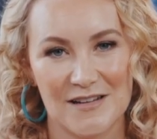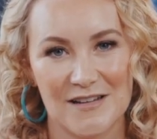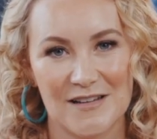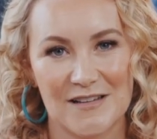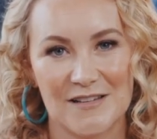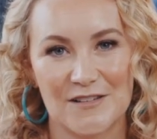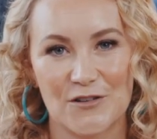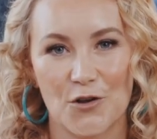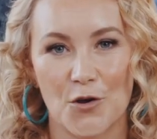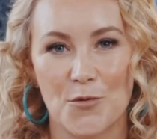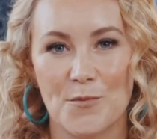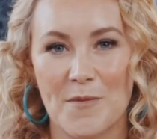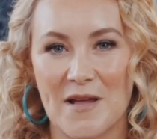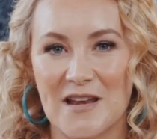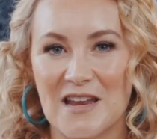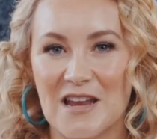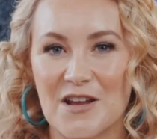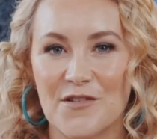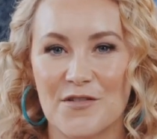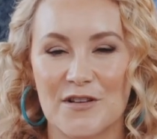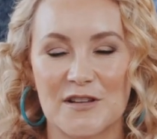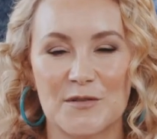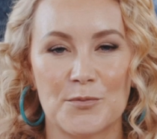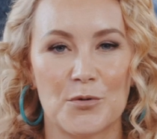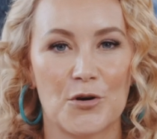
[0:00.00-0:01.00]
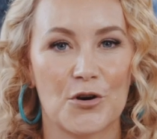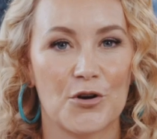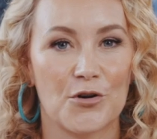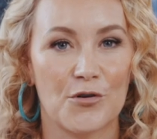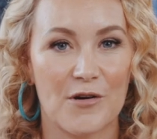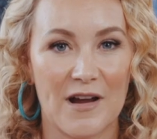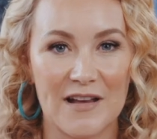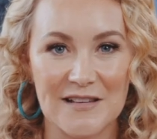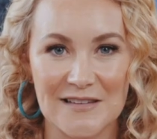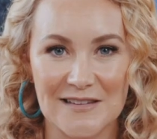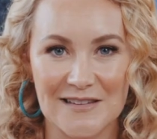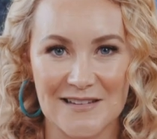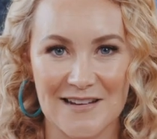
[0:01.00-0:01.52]
So many of us
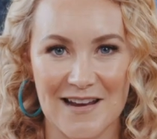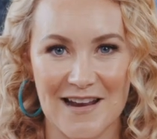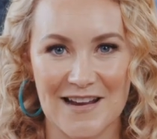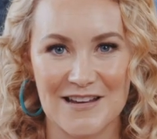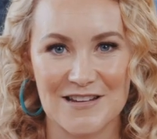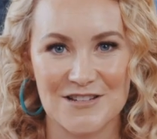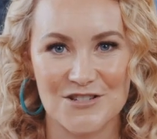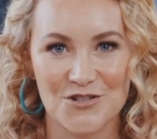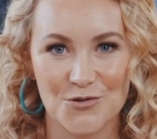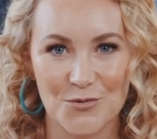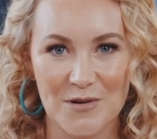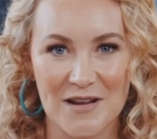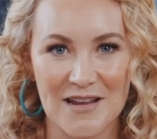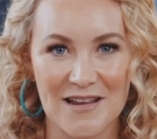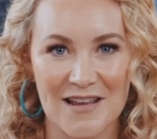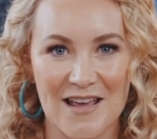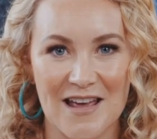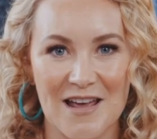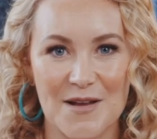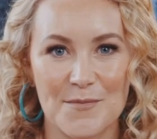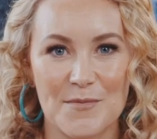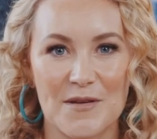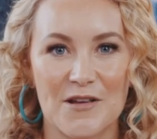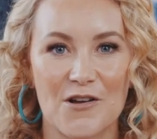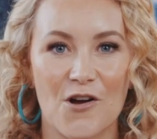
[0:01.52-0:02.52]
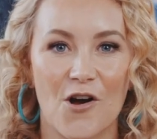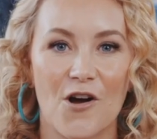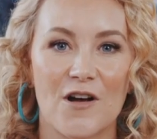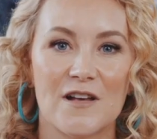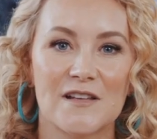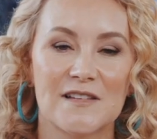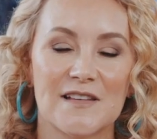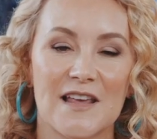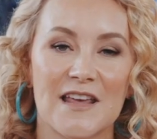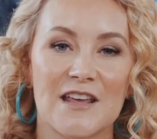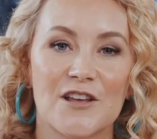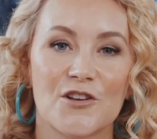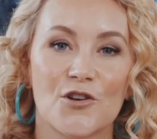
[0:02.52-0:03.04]
procrastinate doing it
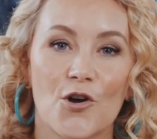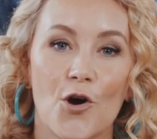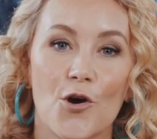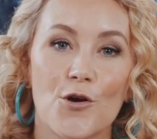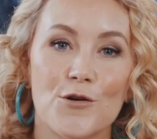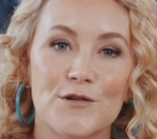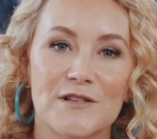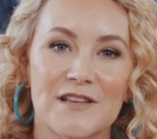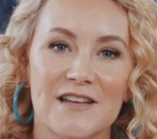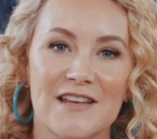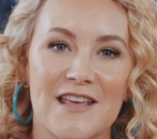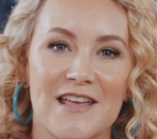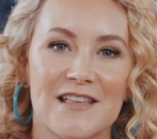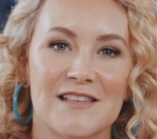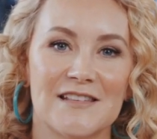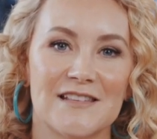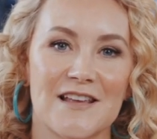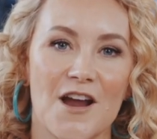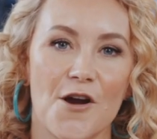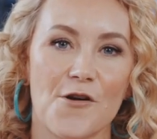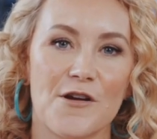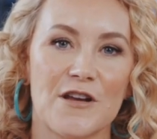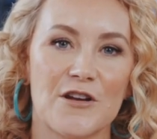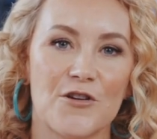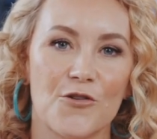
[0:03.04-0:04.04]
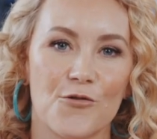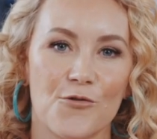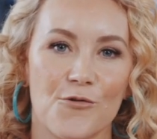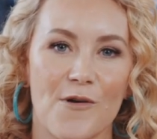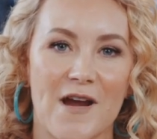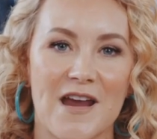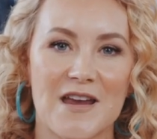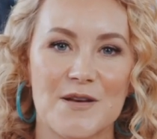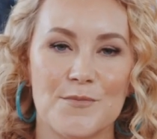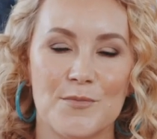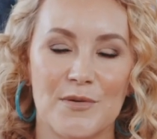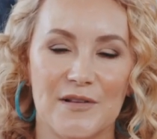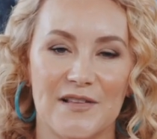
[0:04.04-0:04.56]
because it goes against our
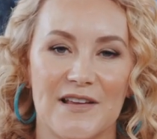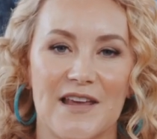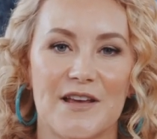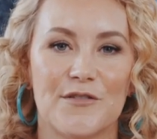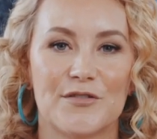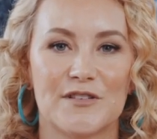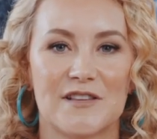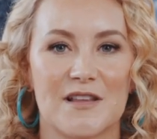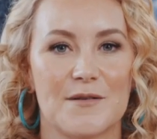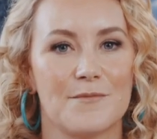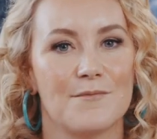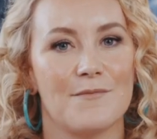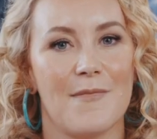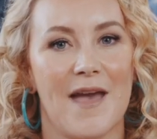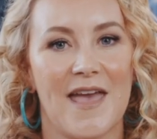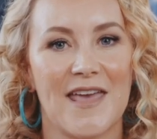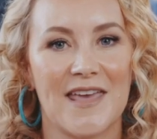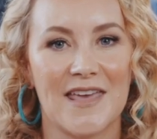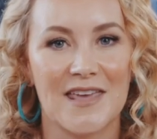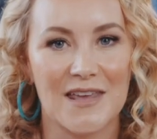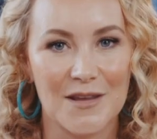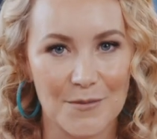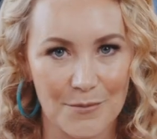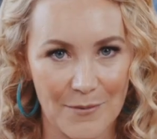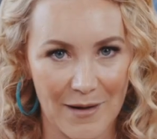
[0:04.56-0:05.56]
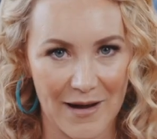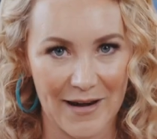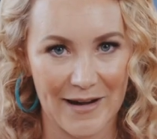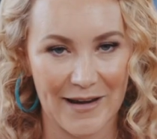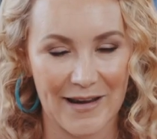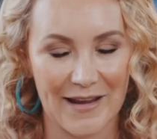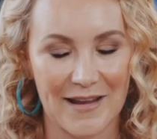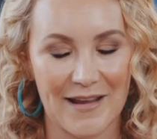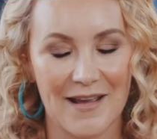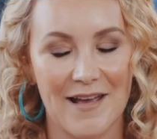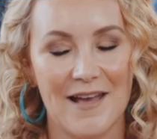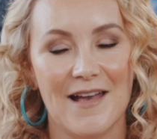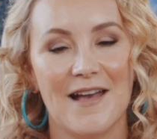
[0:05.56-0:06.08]
ingrained beliefs that making
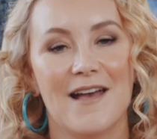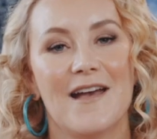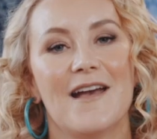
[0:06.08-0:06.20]
money